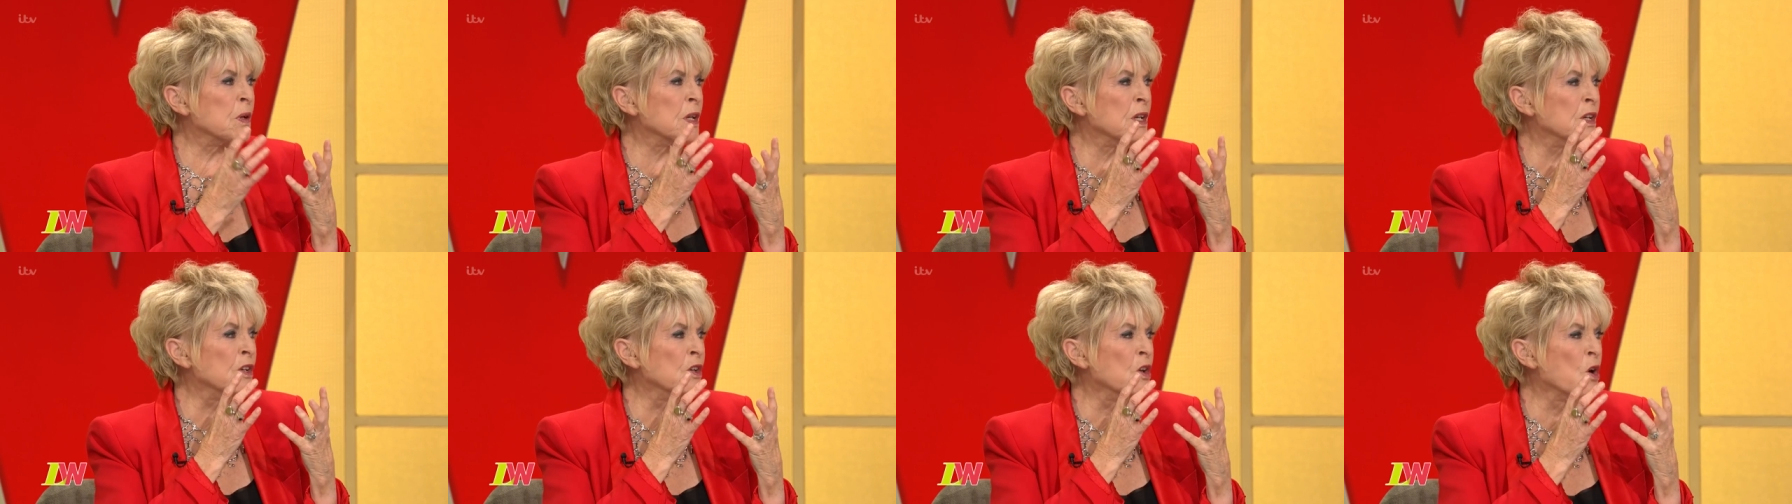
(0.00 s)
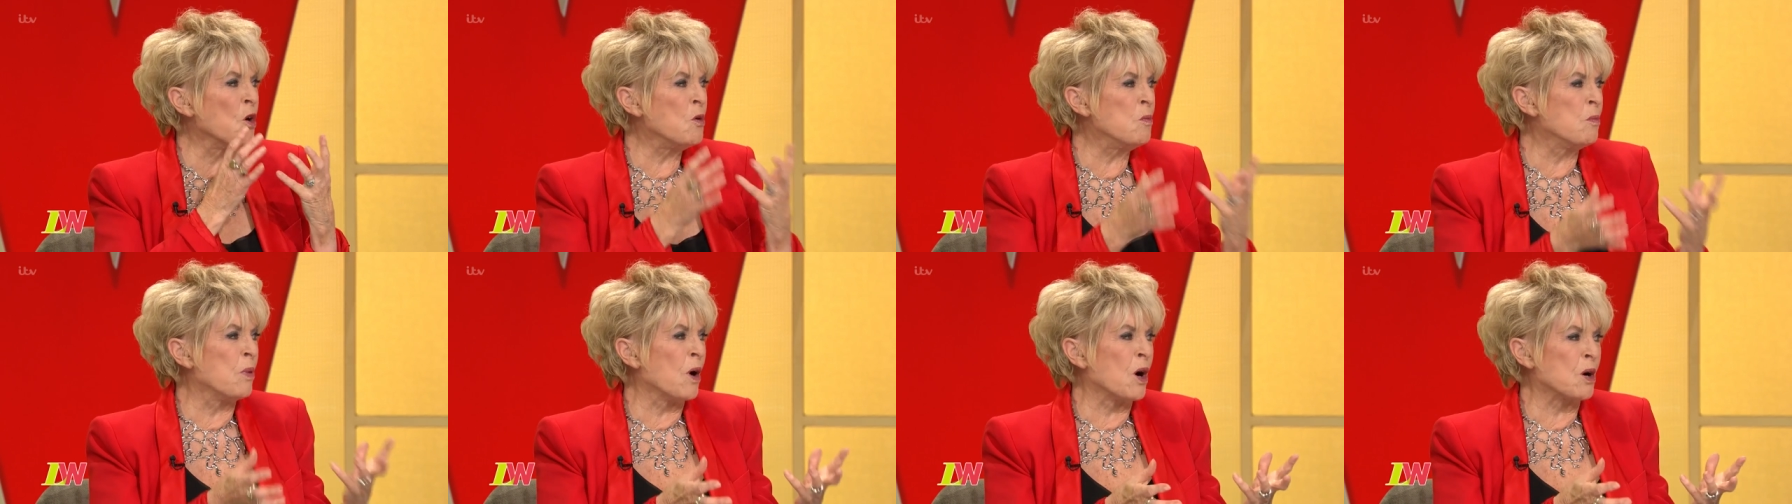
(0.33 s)
we
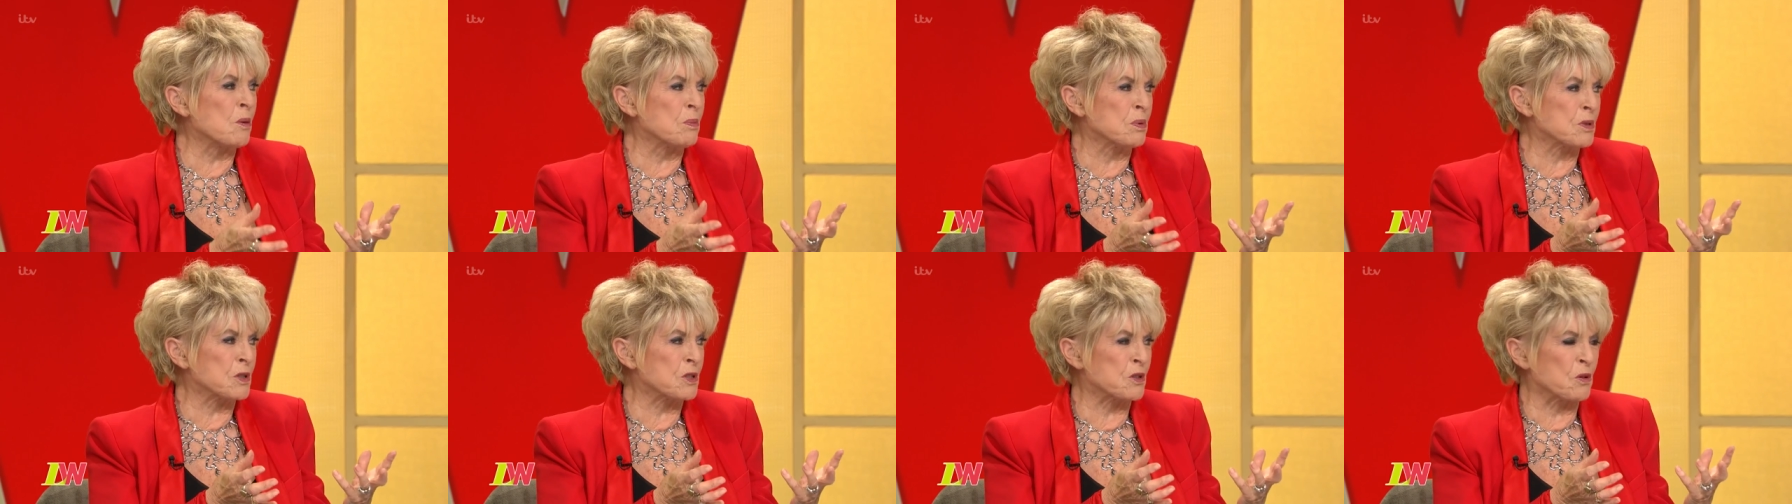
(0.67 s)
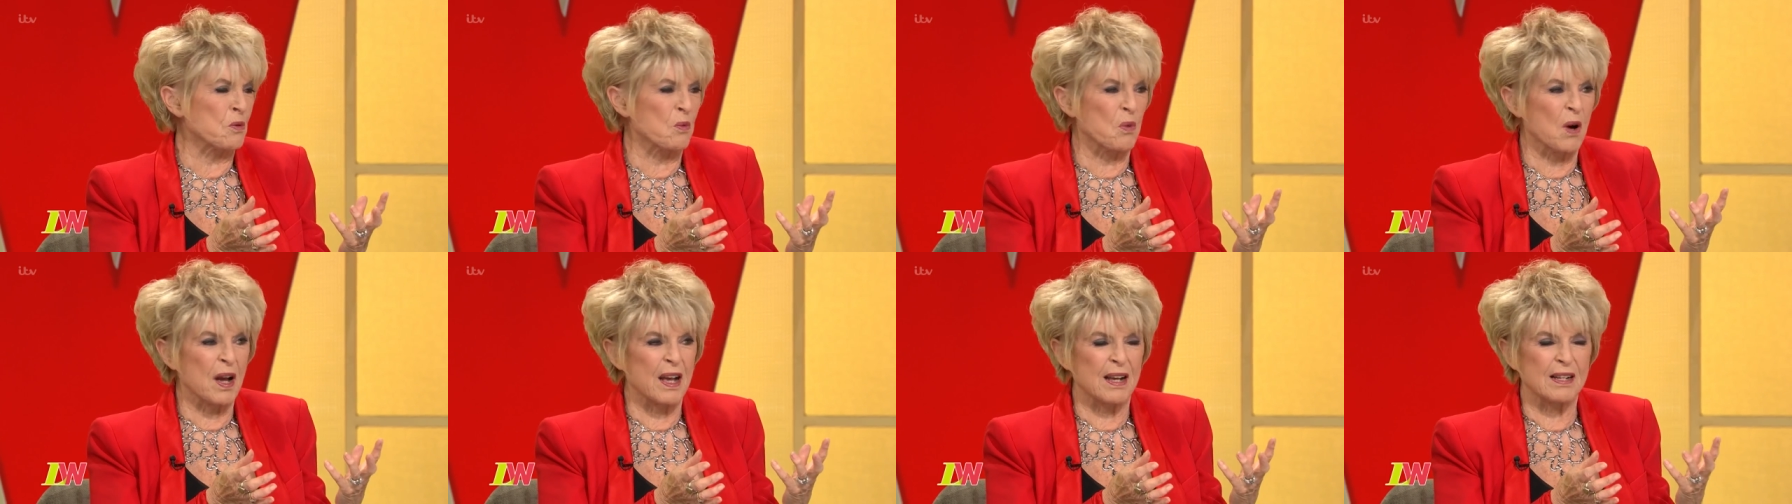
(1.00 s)
know Barbara
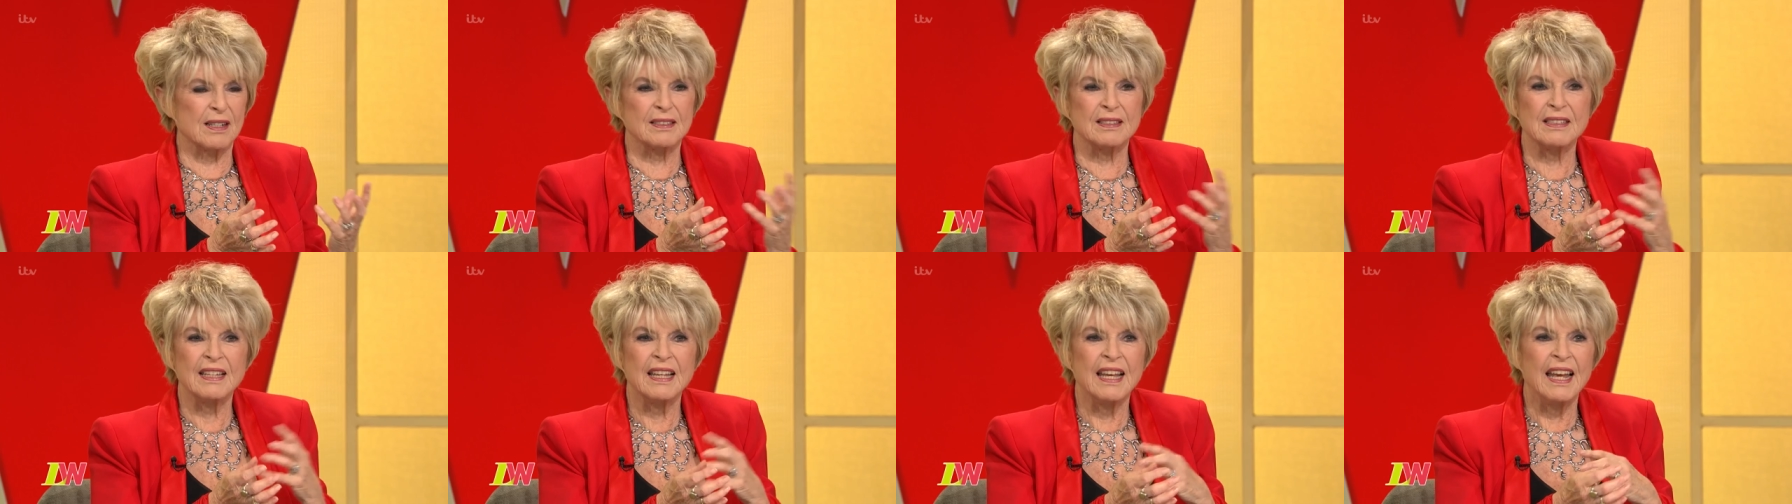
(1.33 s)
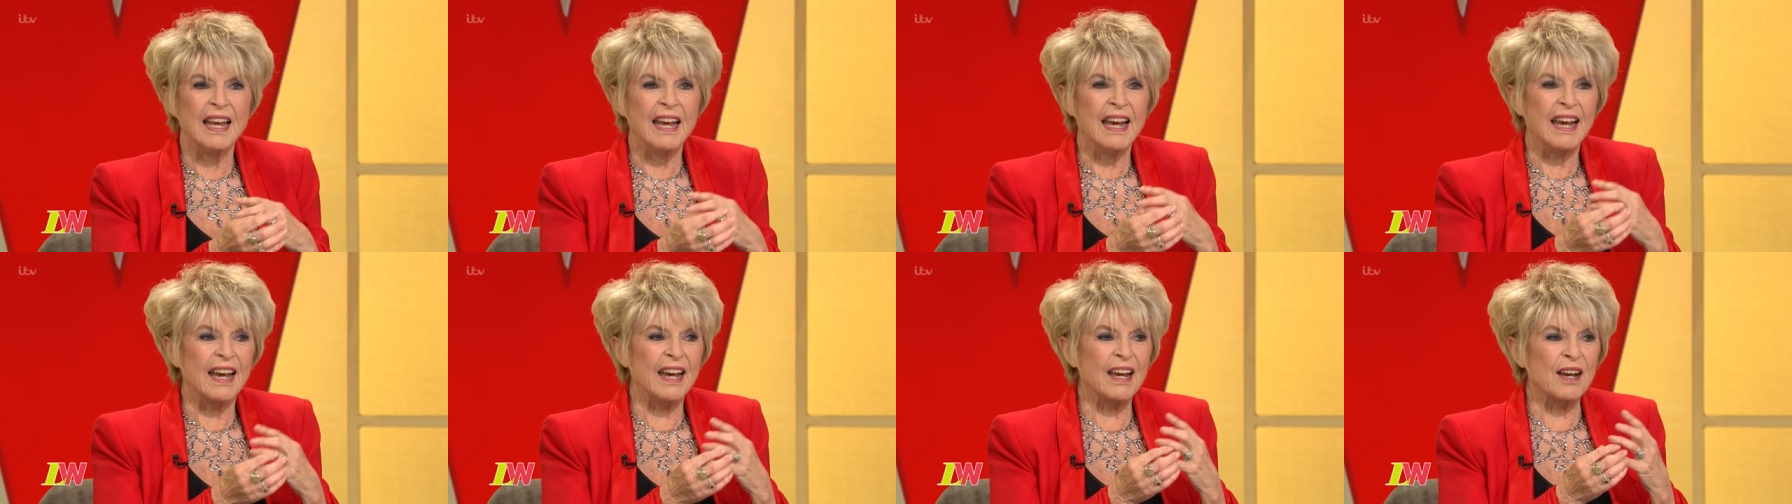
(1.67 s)
so well
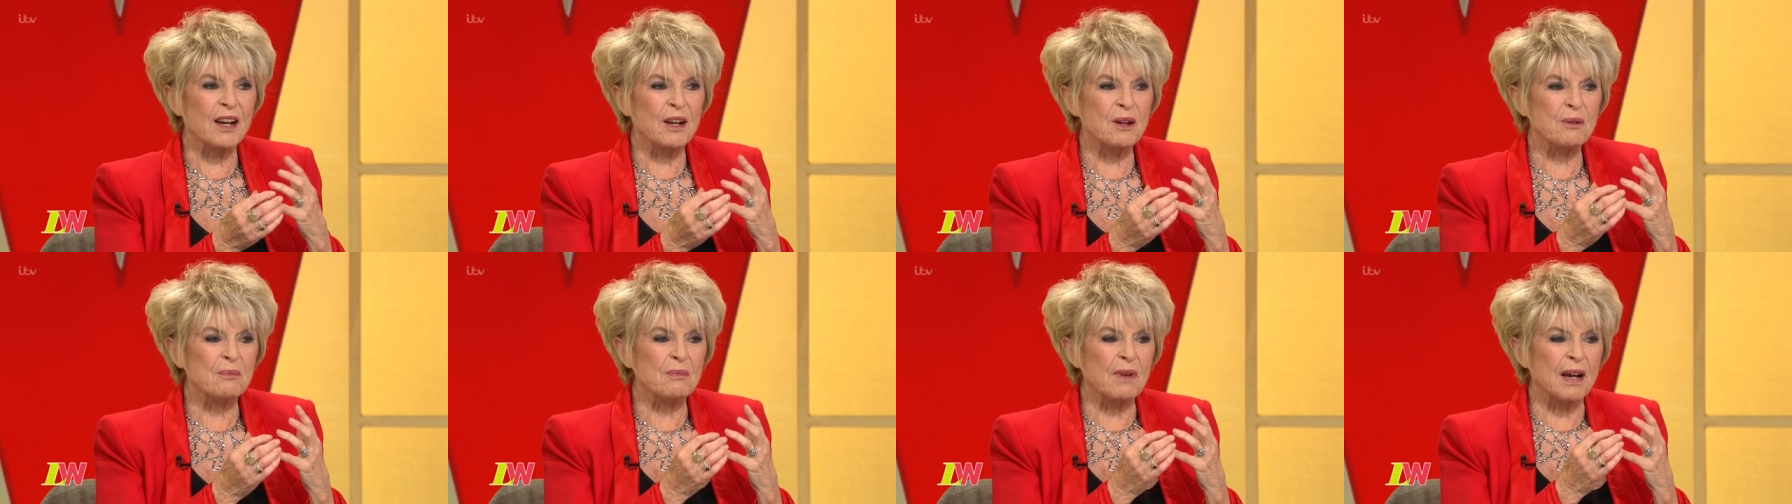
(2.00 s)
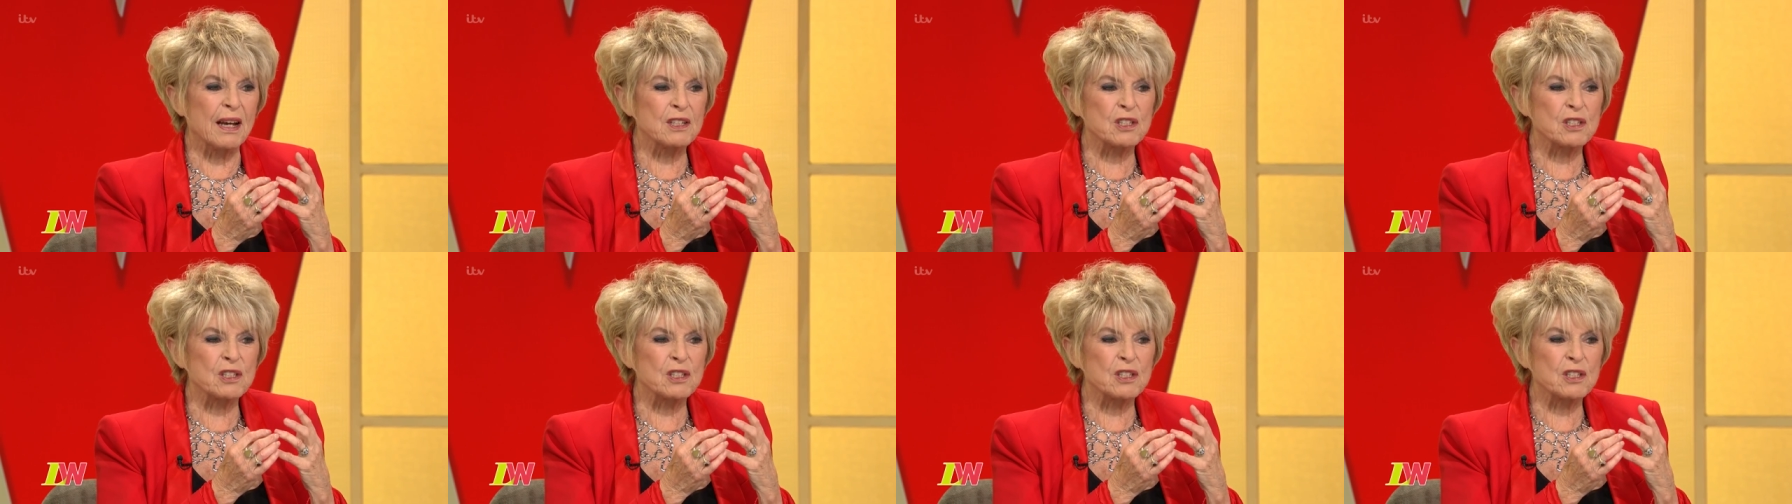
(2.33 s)
um,